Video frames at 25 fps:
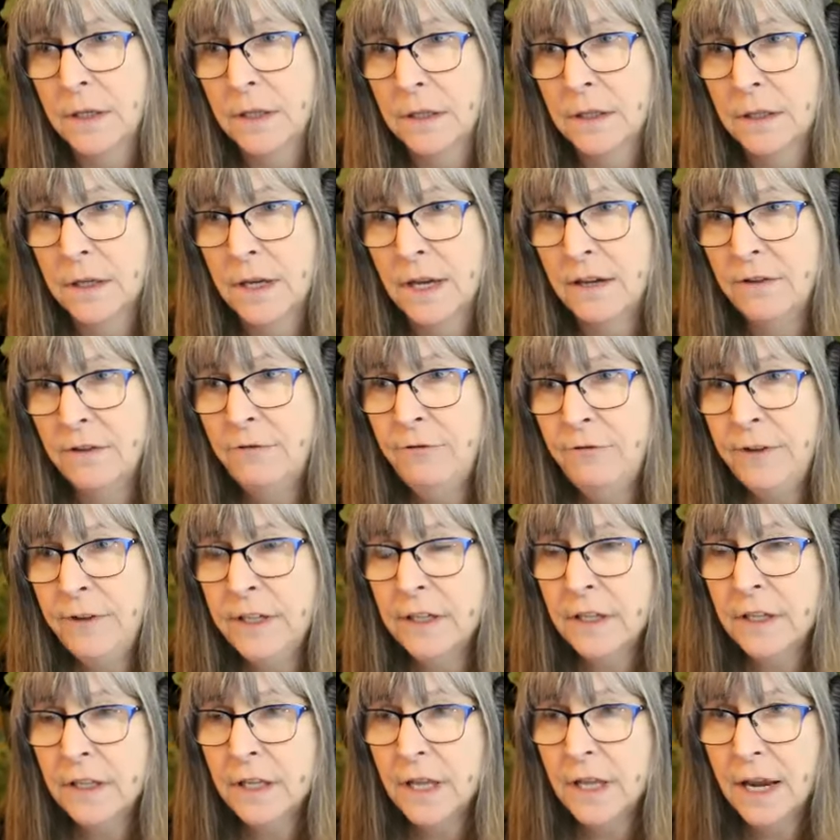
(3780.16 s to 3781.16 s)
I
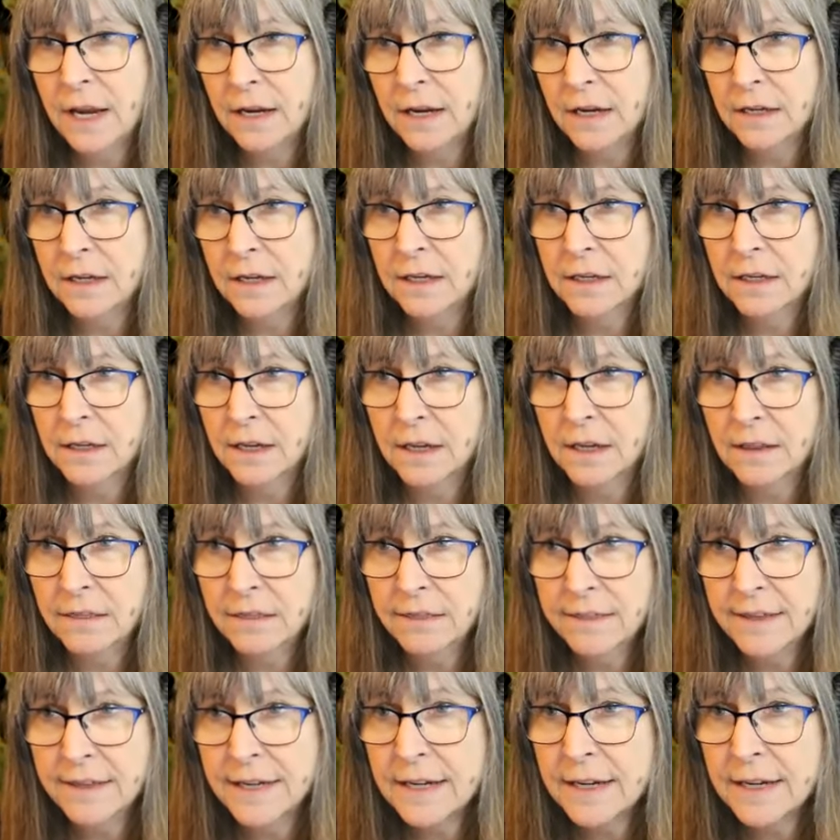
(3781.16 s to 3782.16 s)
feel like I
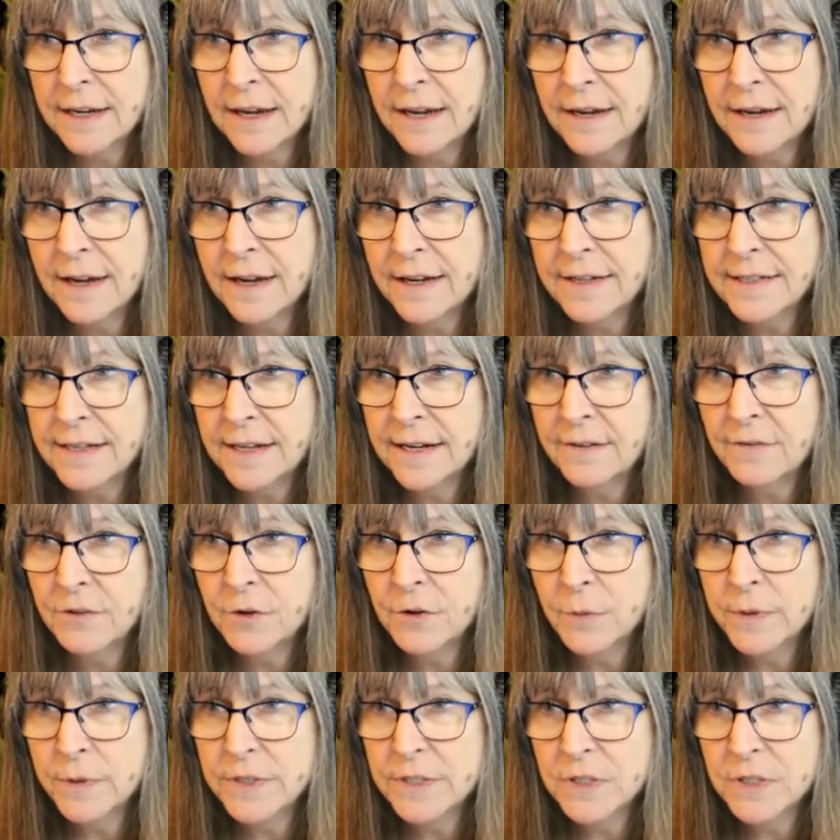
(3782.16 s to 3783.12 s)
think I got to everyone's